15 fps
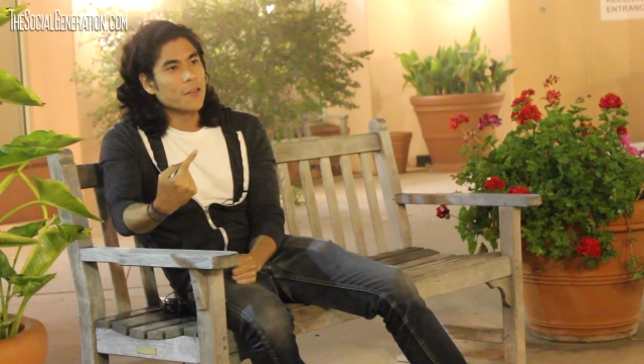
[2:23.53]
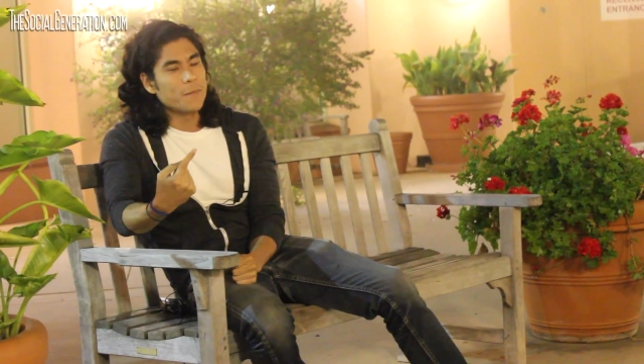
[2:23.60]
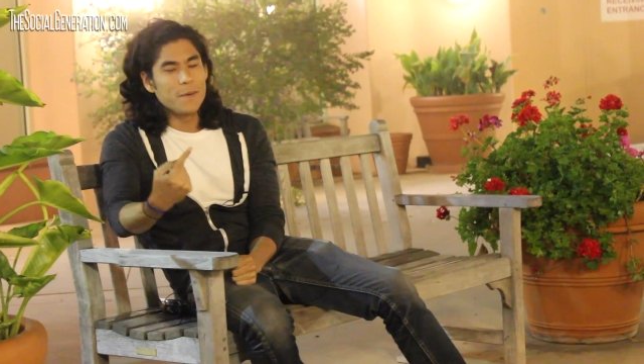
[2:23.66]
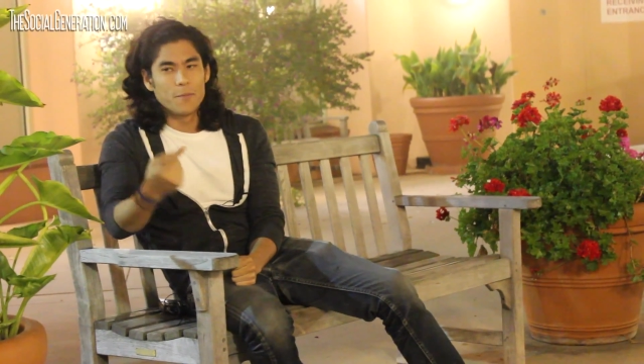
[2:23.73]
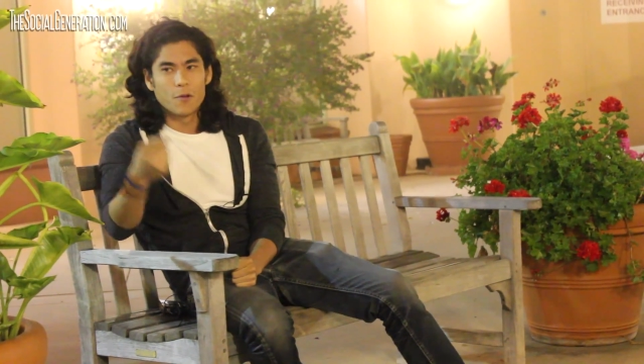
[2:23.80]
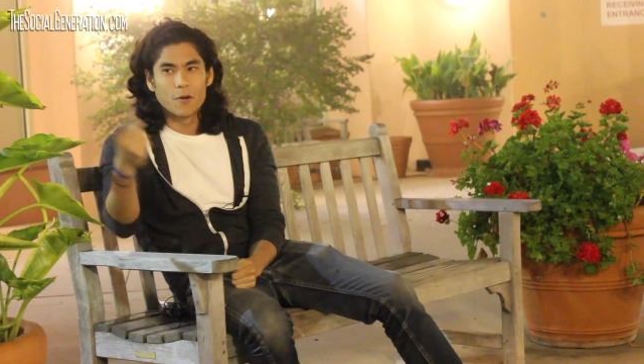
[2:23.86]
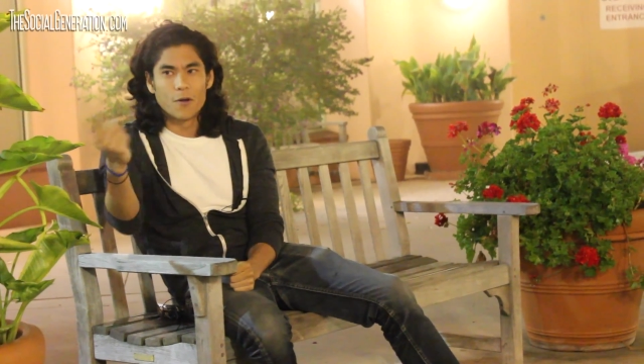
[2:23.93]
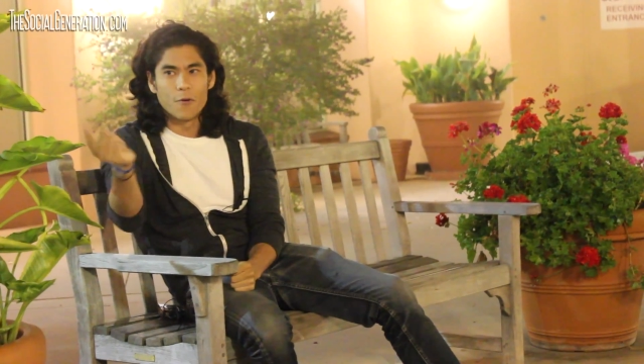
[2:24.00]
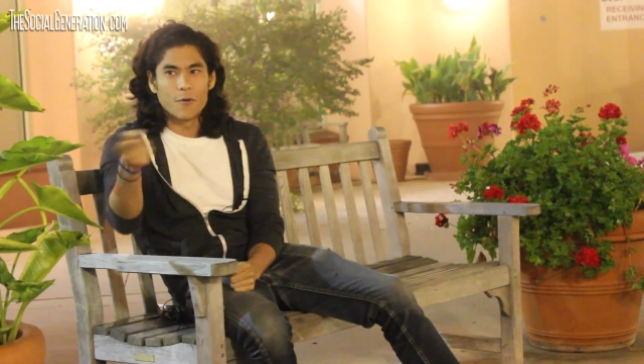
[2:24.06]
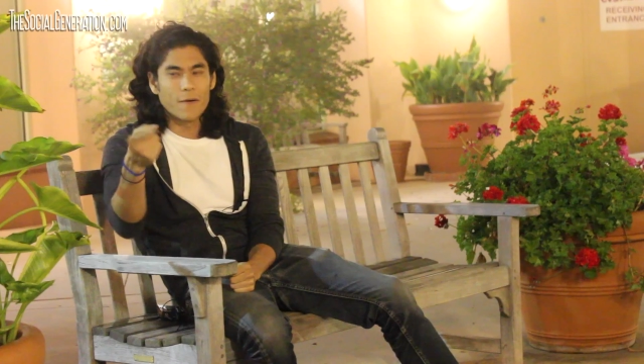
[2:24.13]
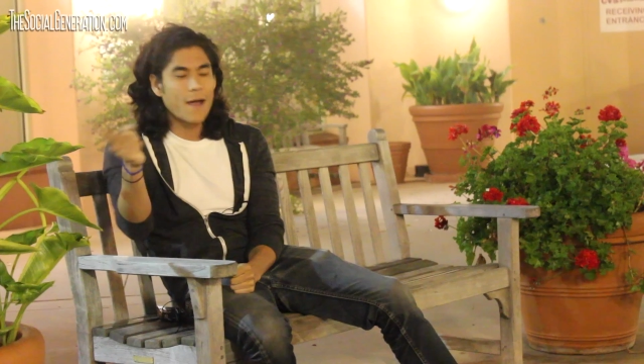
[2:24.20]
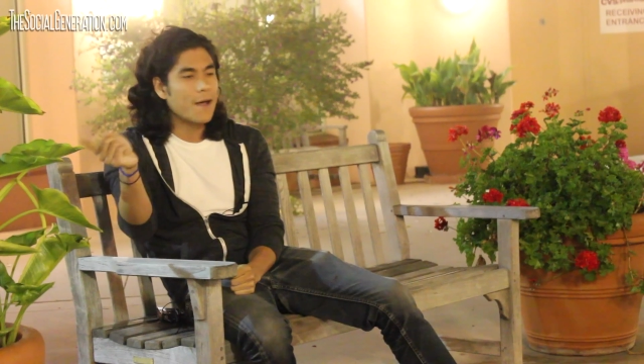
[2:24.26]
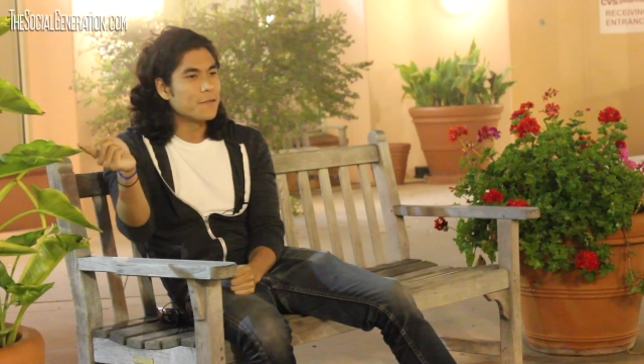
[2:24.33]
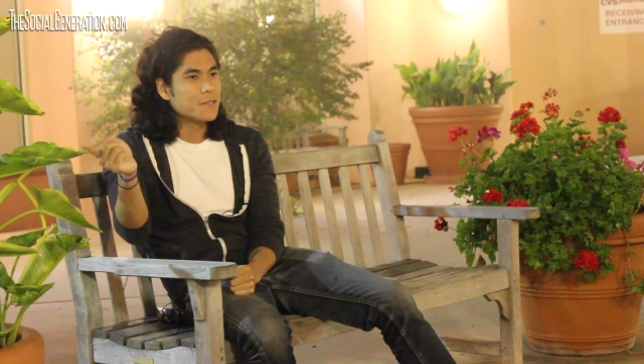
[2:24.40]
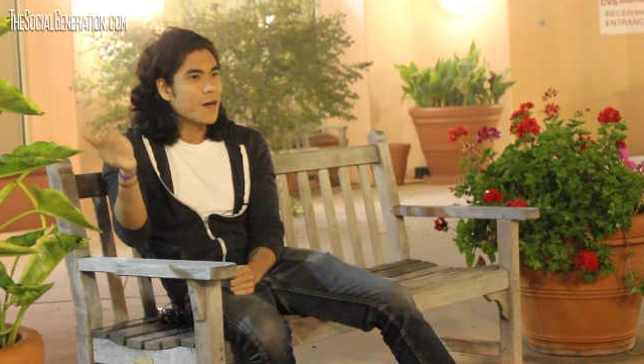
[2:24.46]
other people are going
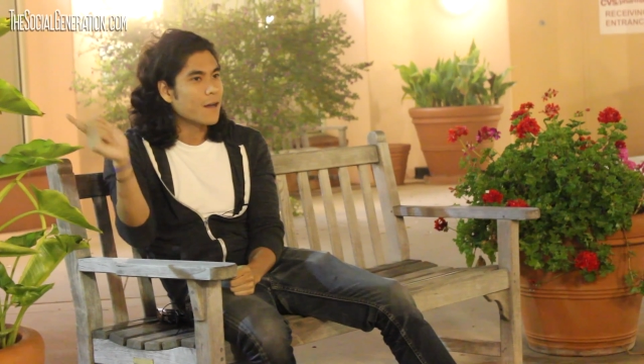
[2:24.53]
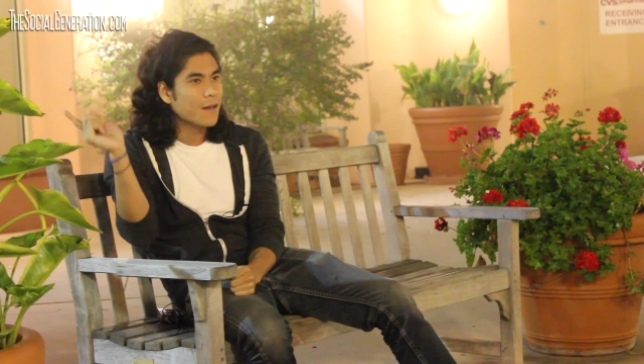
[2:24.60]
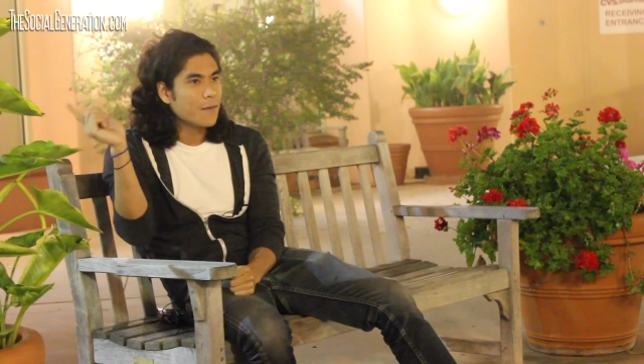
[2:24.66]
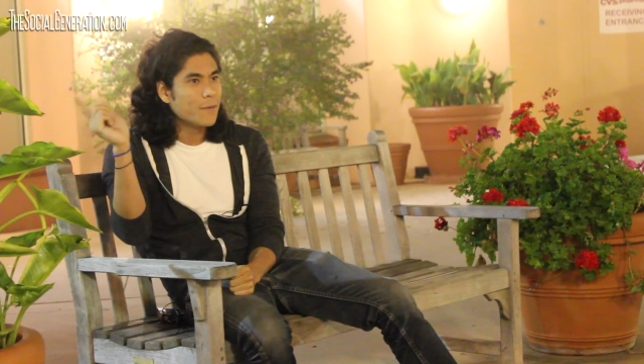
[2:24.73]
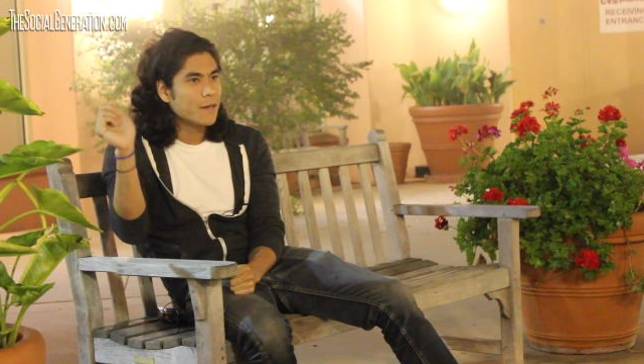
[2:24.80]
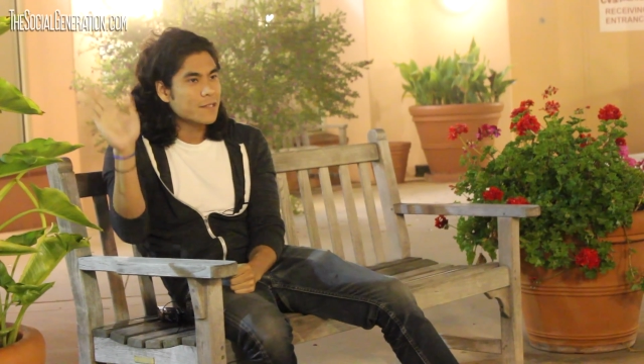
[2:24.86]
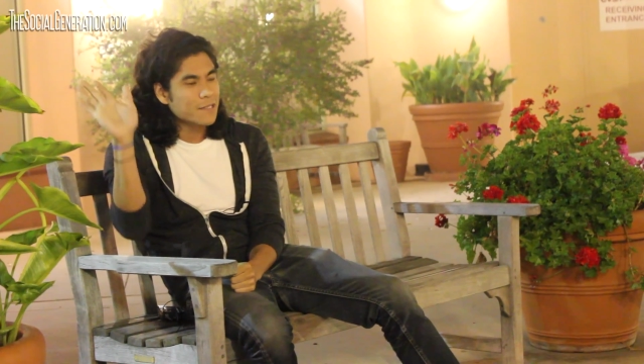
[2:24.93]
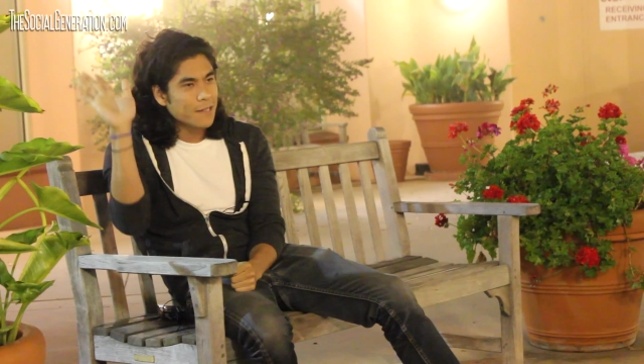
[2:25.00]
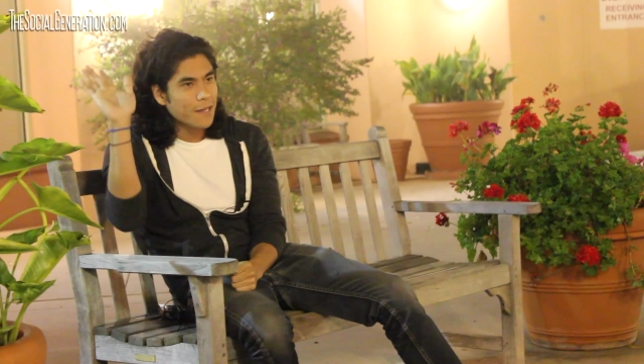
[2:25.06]
around talking about us